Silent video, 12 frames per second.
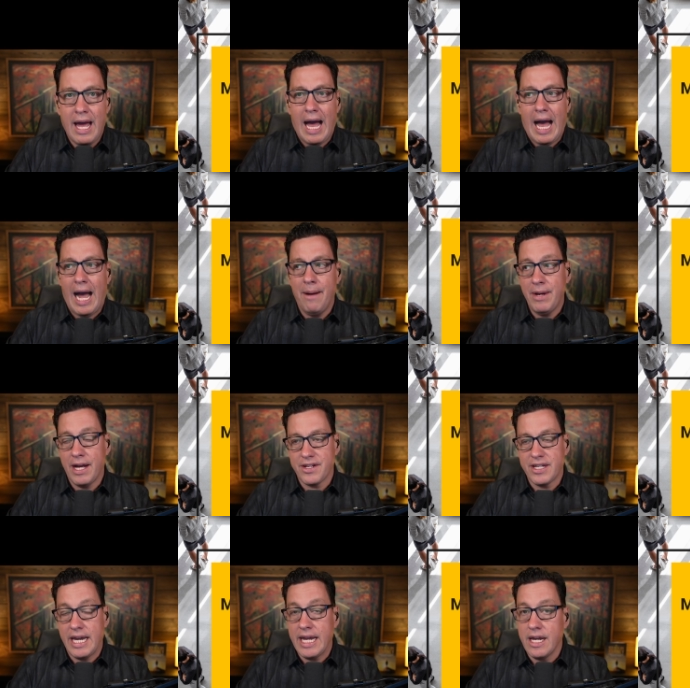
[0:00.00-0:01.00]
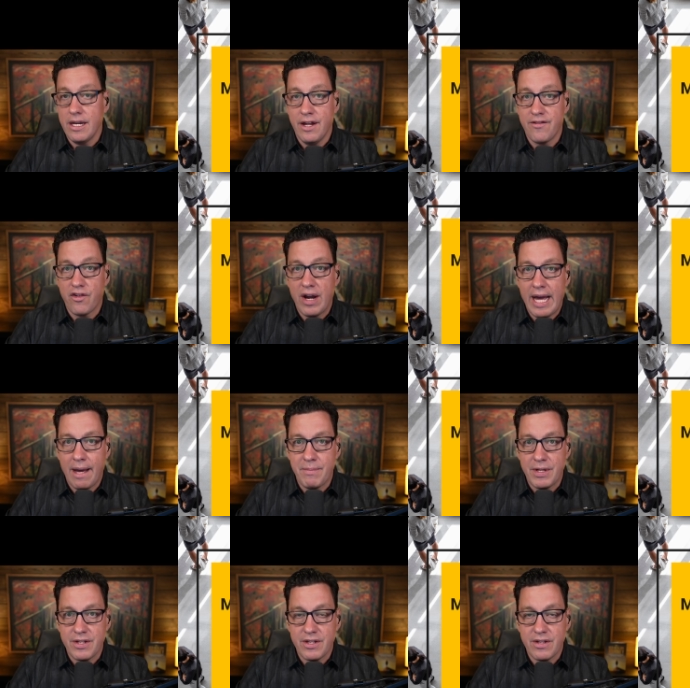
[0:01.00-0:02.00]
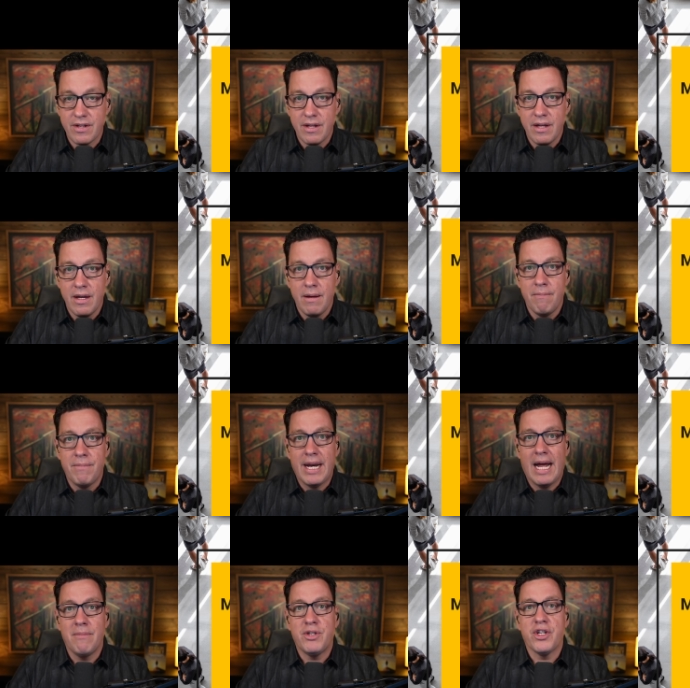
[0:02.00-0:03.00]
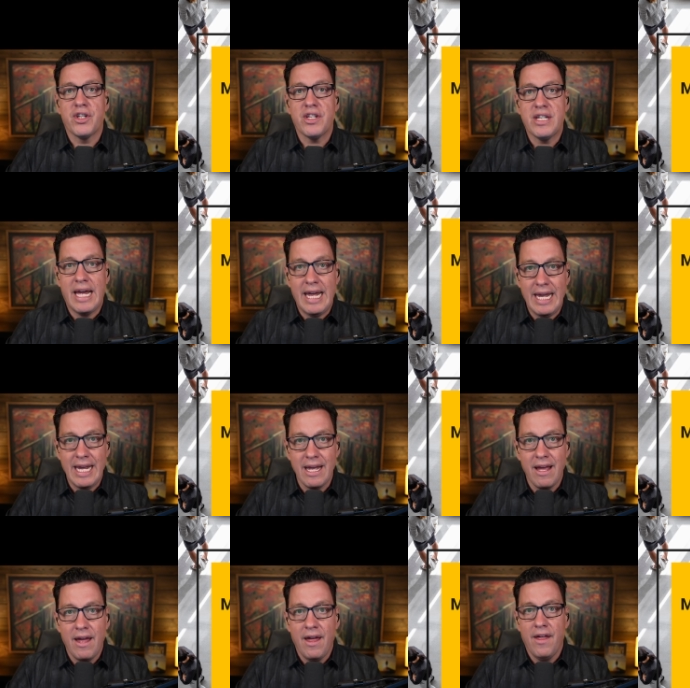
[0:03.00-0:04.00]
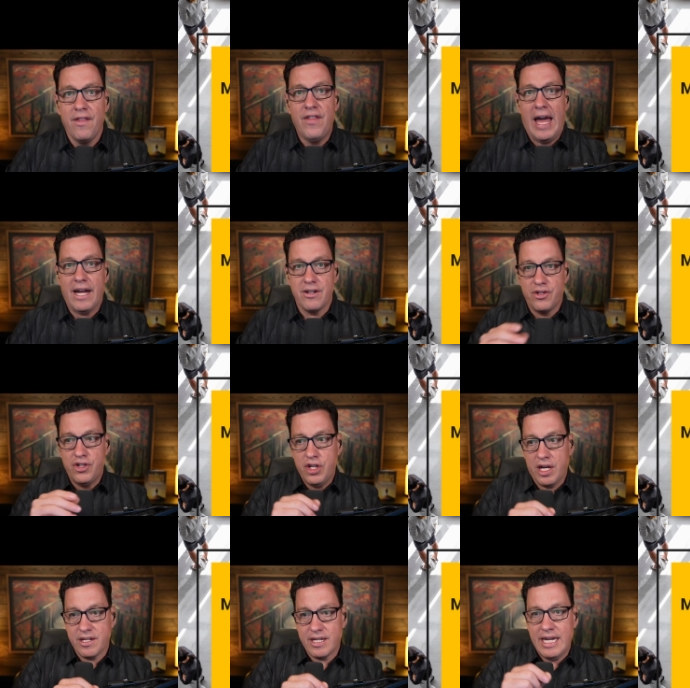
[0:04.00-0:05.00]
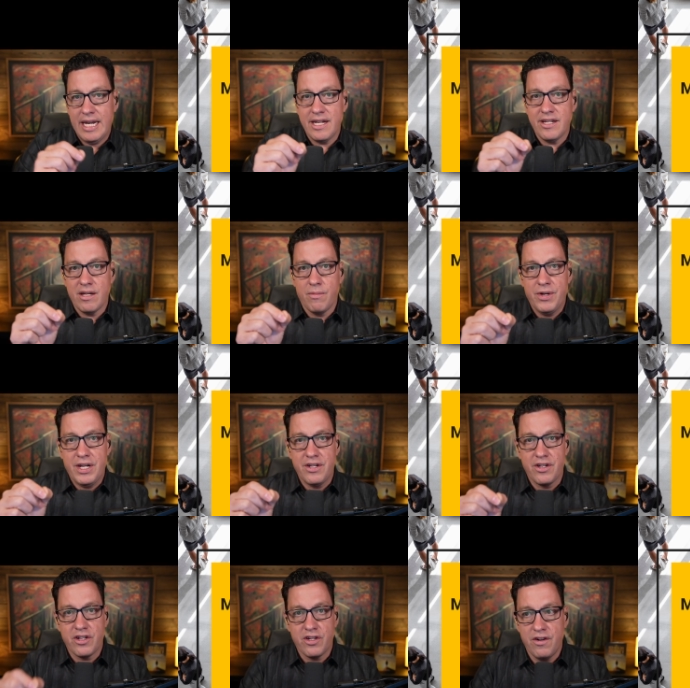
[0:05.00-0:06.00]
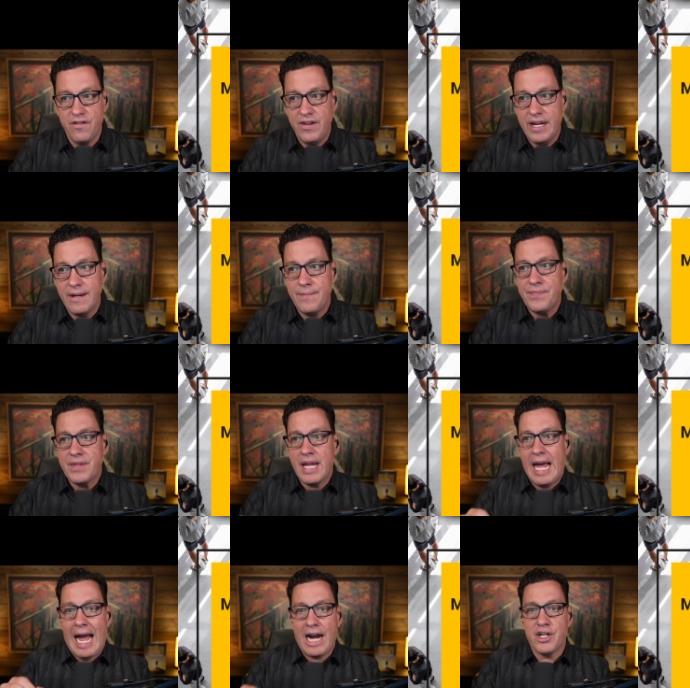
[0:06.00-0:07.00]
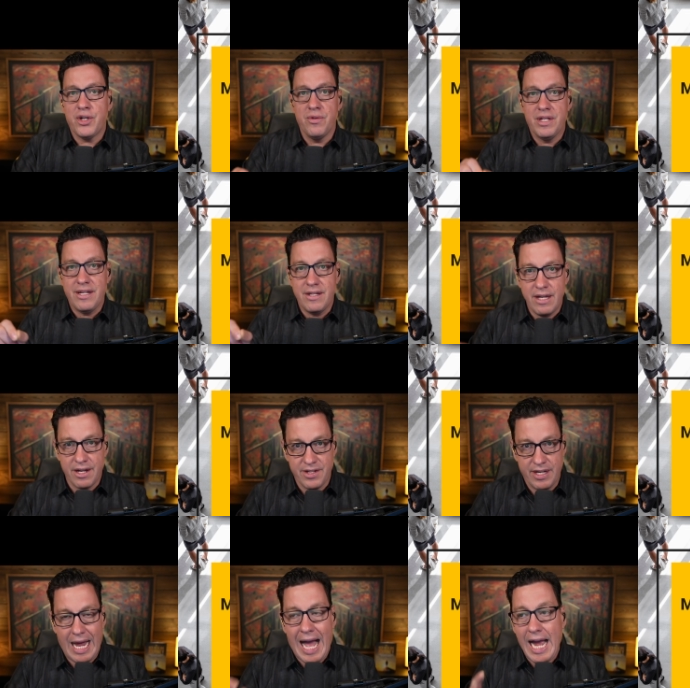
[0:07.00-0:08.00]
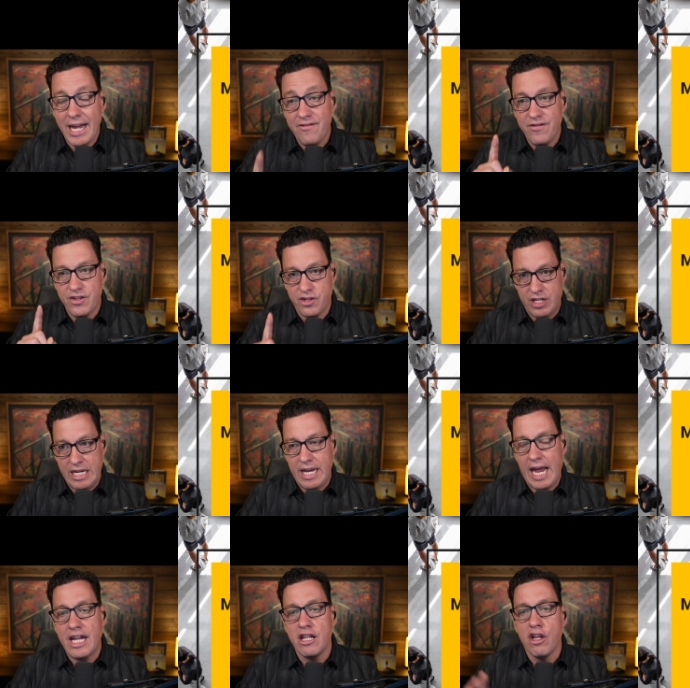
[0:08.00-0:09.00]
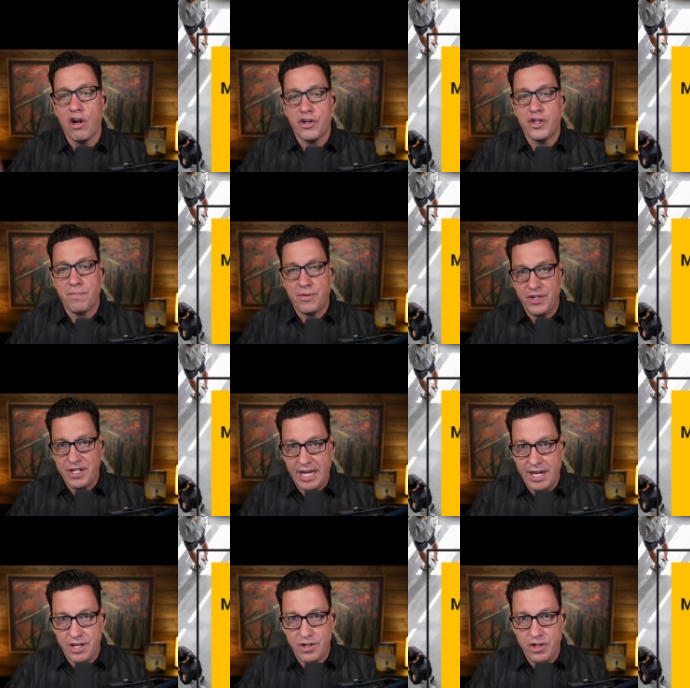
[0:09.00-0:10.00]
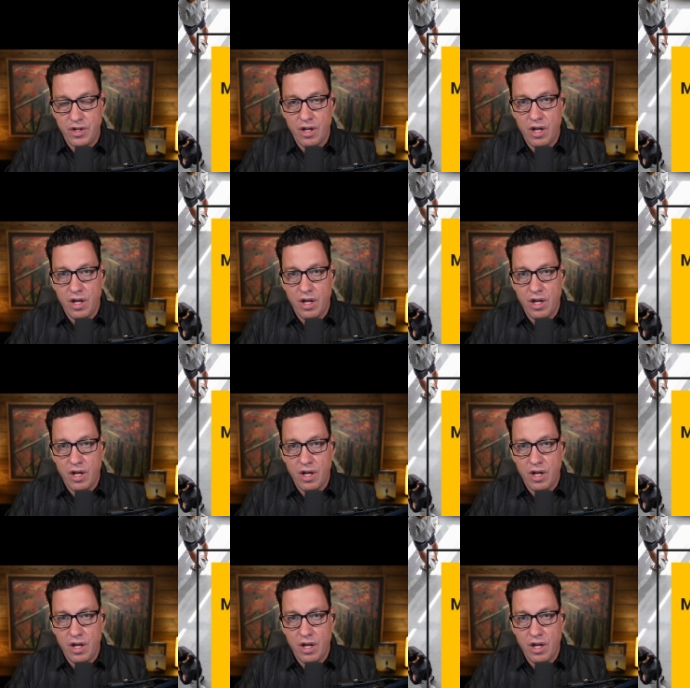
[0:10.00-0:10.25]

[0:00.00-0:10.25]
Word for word: I'm not saying it never happens, but I'm just saying that just getting someone into serving actually doesn't. I've seen a large percentage